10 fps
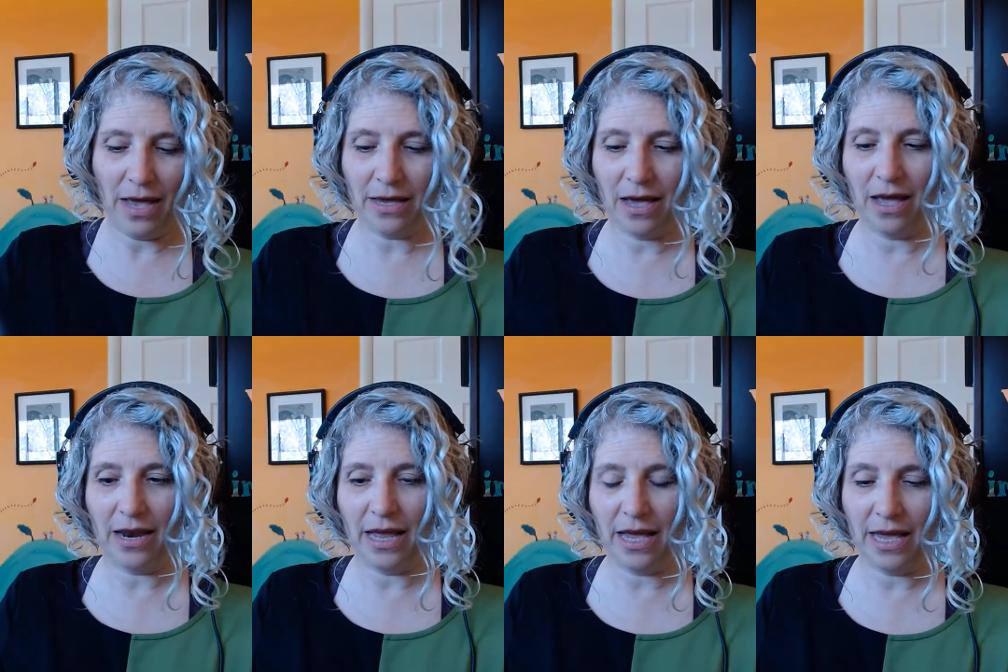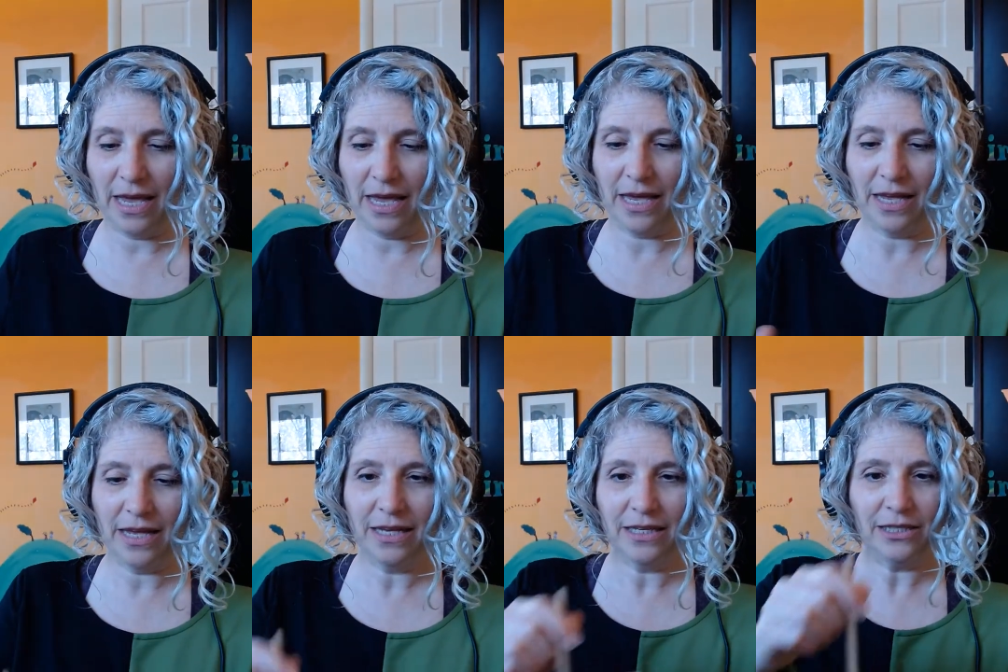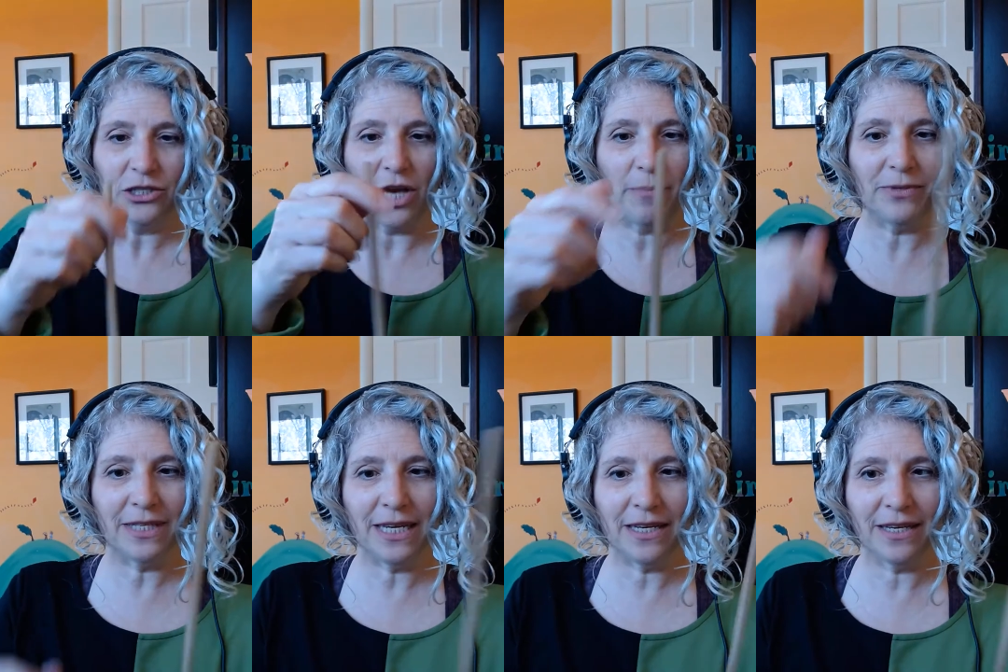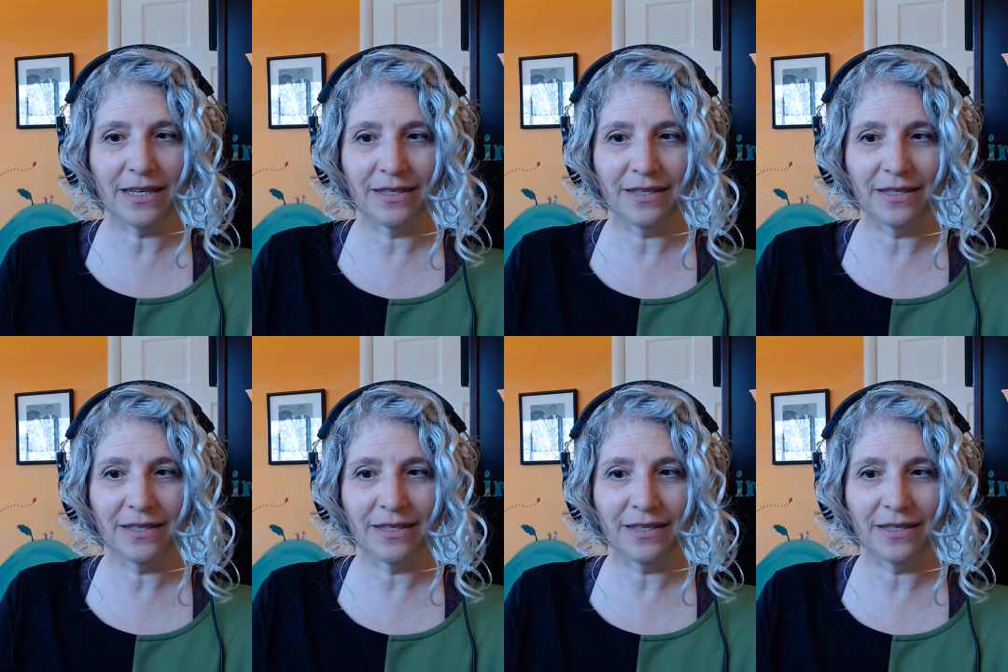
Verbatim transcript: I got a chopstick.